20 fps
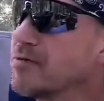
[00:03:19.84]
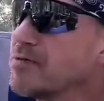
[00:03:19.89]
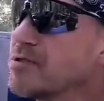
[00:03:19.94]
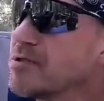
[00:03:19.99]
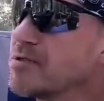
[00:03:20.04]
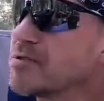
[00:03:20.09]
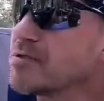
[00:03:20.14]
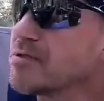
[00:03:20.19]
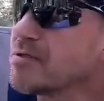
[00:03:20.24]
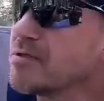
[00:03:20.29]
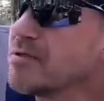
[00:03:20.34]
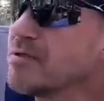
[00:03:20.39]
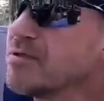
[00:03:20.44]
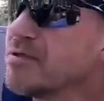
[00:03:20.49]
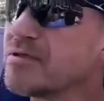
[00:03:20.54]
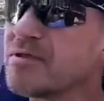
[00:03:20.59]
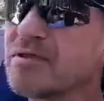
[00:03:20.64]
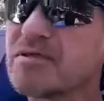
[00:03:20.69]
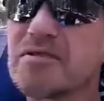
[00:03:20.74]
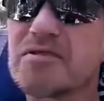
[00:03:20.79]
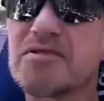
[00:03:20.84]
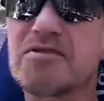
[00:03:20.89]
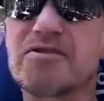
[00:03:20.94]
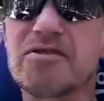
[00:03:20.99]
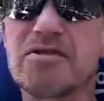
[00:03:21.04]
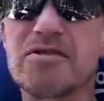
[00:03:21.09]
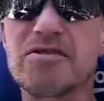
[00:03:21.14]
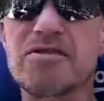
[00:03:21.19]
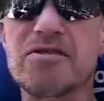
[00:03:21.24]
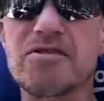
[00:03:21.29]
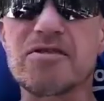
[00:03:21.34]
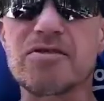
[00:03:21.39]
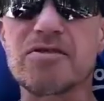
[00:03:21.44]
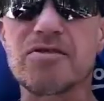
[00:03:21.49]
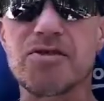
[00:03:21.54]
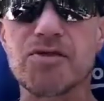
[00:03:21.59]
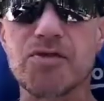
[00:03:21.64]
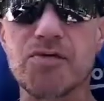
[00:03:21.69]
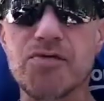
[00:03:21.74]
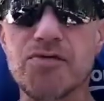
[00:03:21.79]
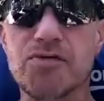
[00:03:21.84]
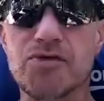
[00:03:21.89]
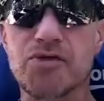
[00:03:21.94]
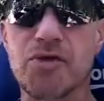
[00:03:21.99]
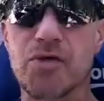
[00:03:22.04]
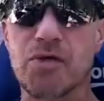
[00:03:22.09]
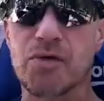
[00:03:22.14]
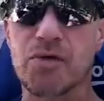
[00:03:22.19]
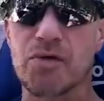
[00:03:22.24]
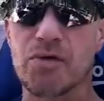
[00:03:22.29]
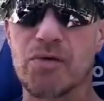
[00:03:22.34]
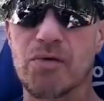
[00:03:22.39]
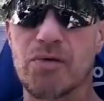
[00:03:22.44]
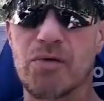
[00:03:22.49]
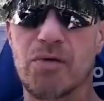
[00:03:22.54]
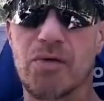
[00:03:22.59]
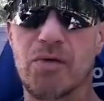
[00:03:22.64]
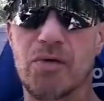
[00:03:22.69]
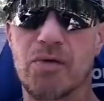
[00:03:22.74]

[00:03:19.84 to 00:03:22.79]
was the decision to do so